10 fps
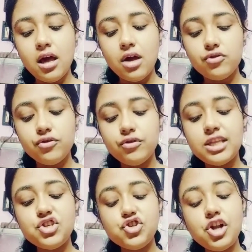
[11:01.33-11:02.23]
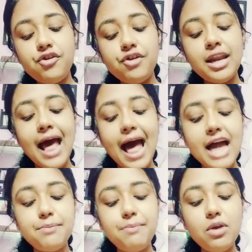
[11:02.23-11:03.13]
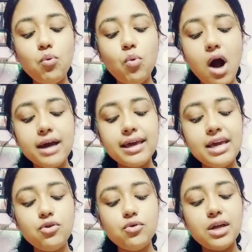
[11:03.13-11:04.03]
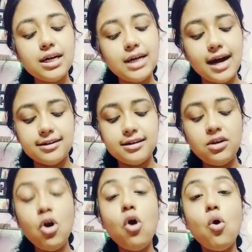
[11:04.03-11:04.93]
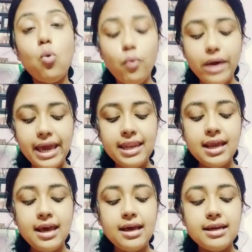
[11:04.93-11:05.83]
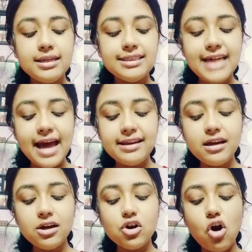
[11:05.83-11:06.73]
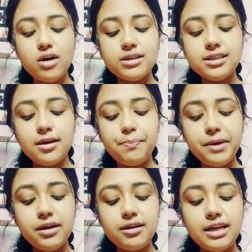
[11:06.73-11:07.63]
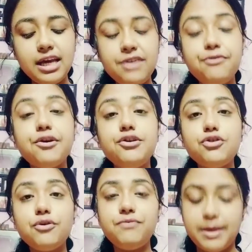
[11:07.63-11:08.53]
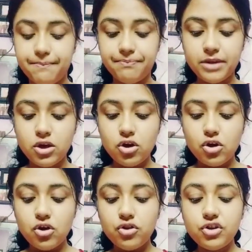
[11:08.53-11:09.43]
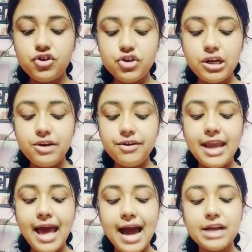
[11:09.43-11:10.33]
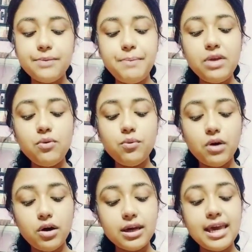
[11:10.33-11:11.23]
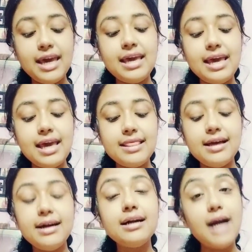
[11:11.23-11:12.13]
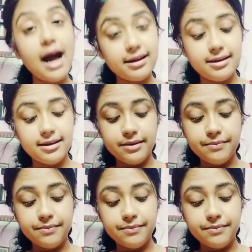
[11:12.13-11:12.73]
So the children had been walking to the garden when Santa Claus appeared in front of them. The children had been walking in the garden